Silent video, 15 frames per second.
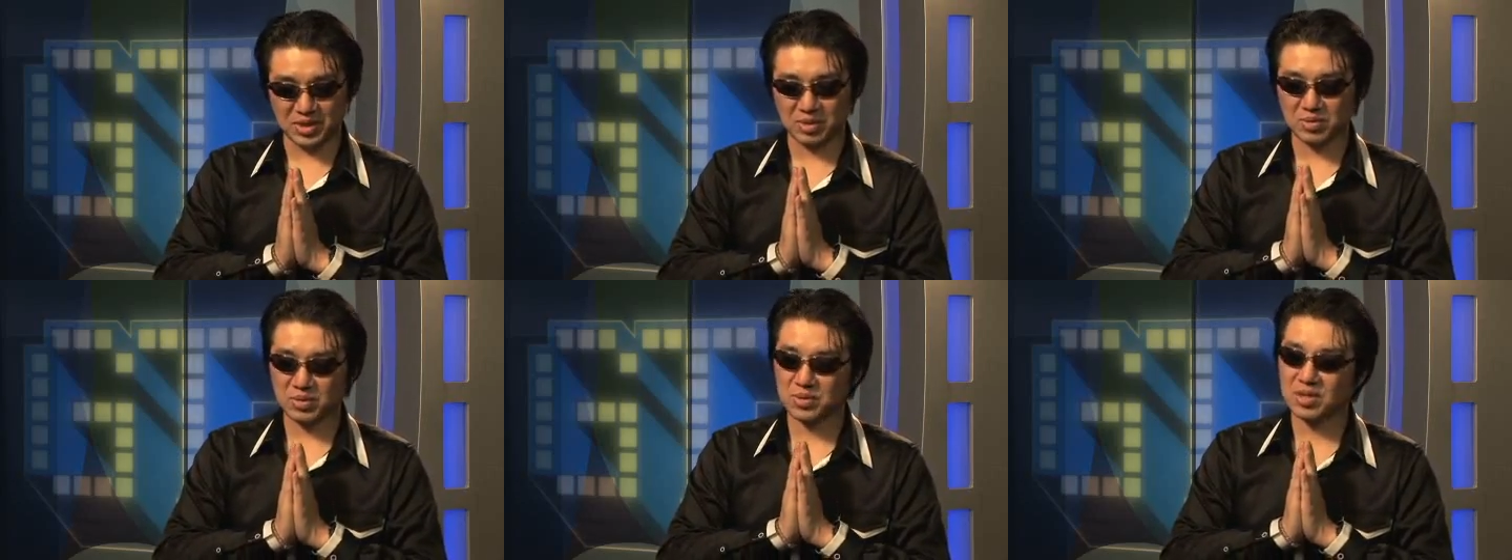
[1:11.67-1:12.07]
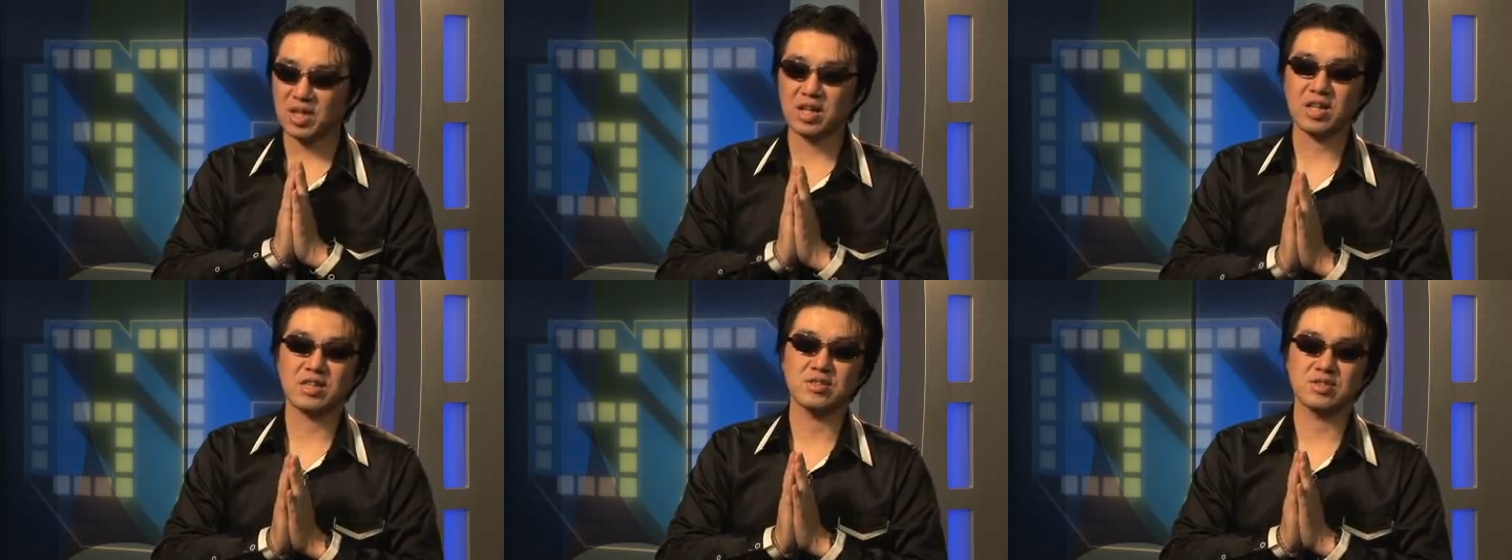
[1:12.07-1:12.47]
characters
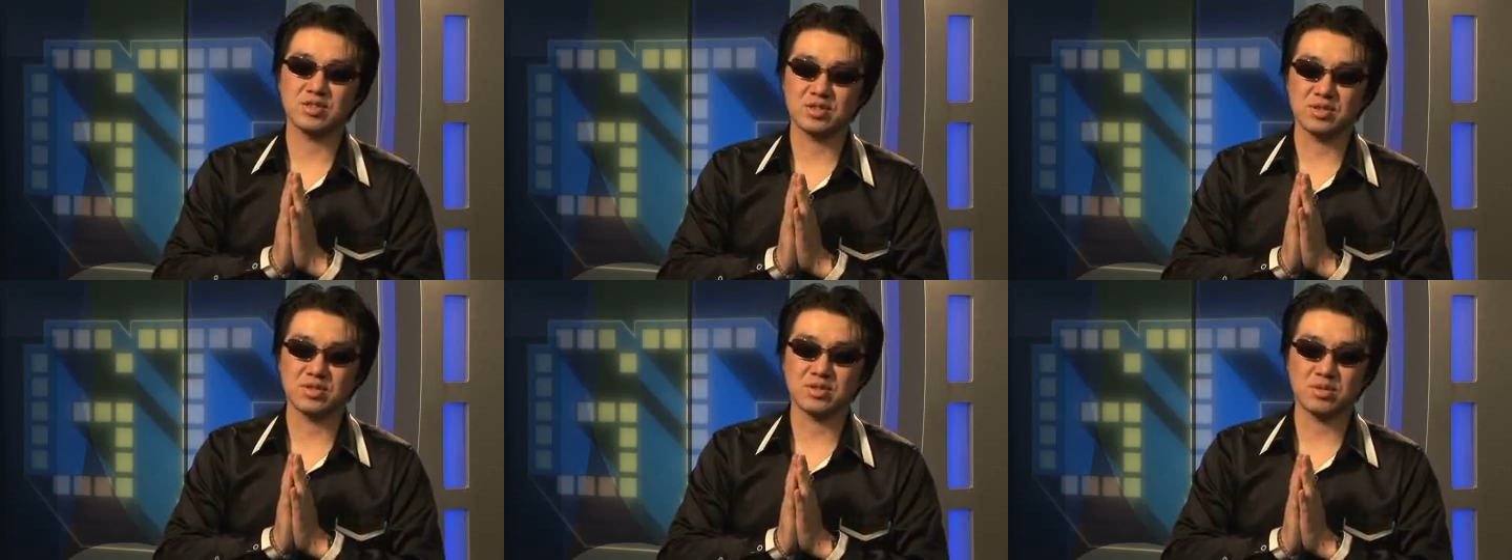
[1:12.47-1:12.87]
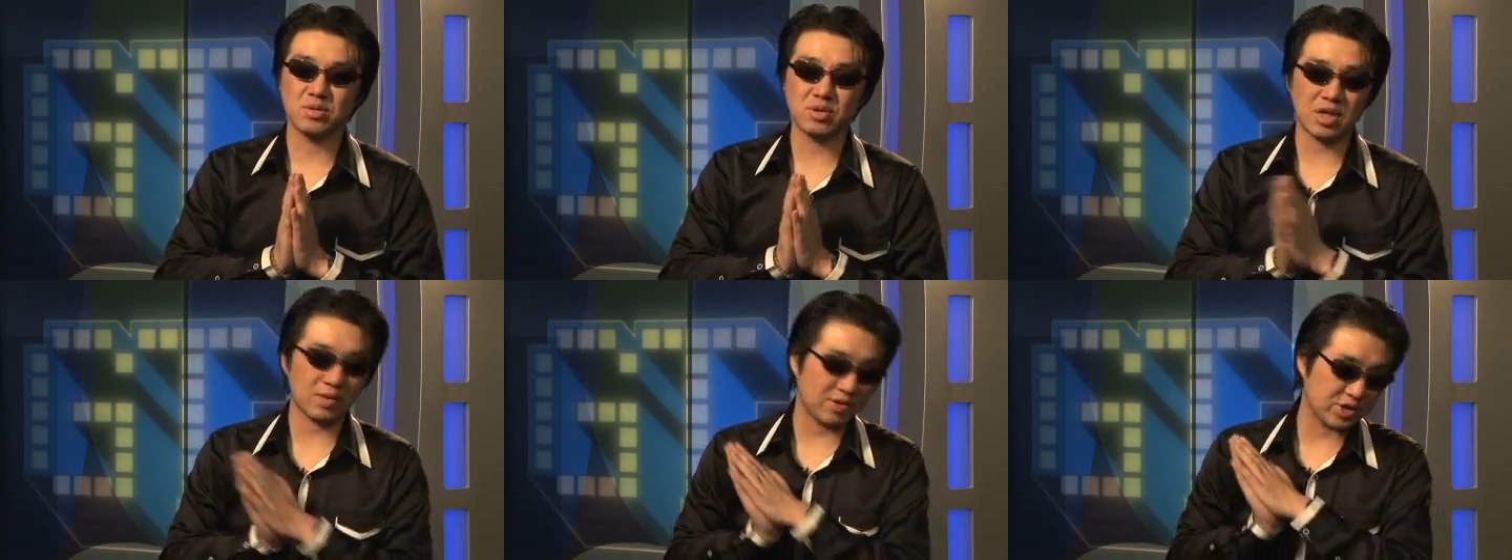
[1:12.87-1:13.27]
in and
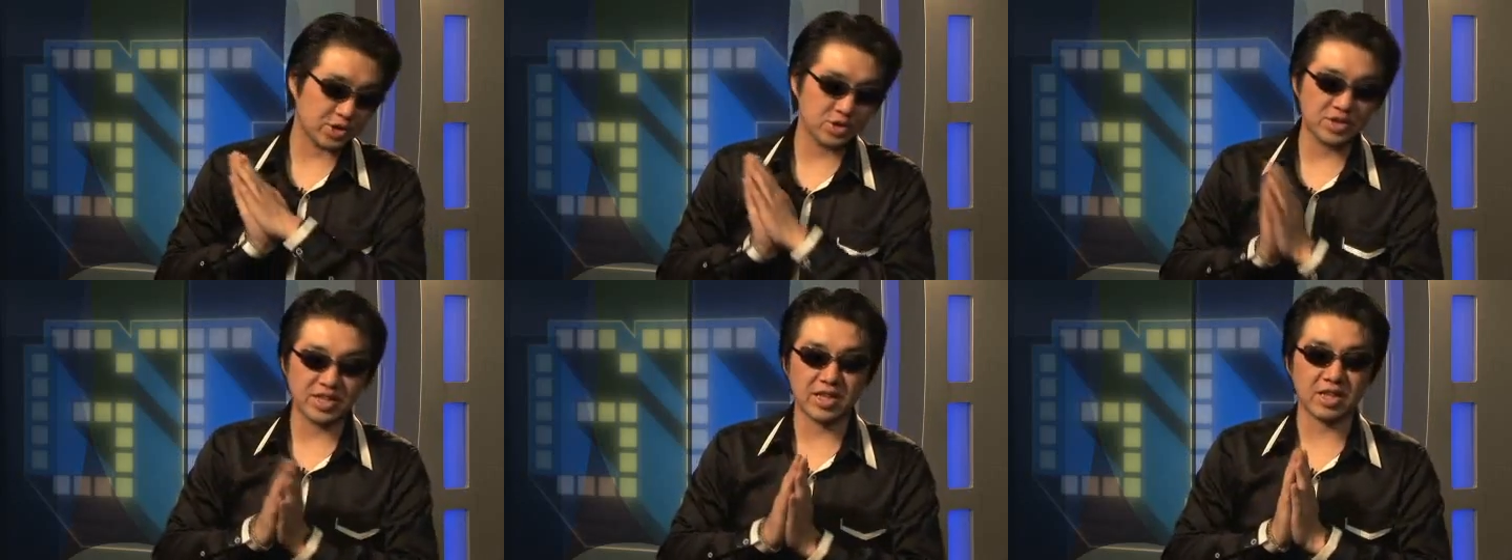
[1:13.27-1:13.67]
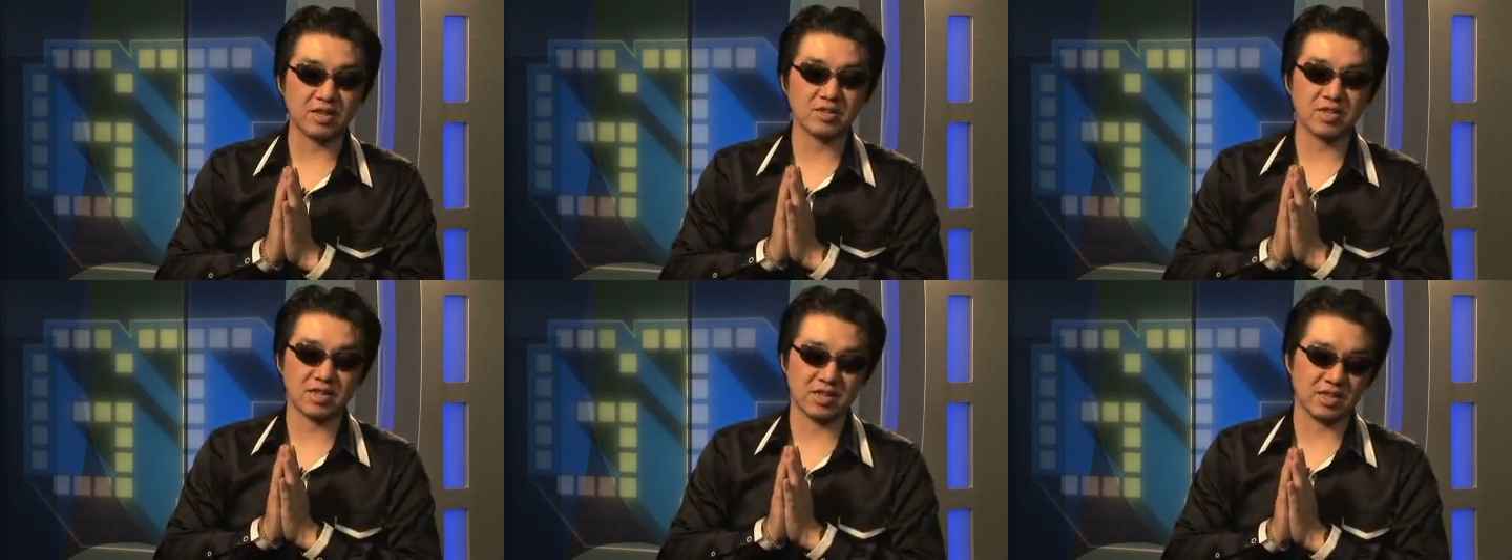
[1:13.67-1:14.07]
still
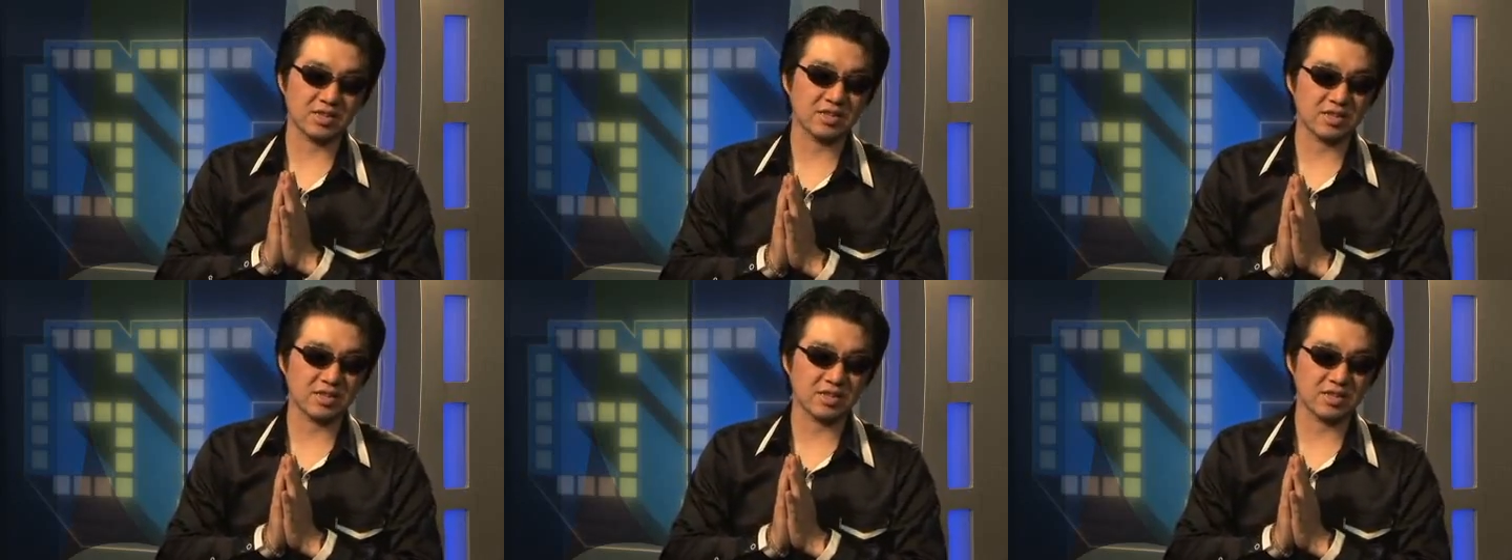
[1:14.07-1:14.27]
retain that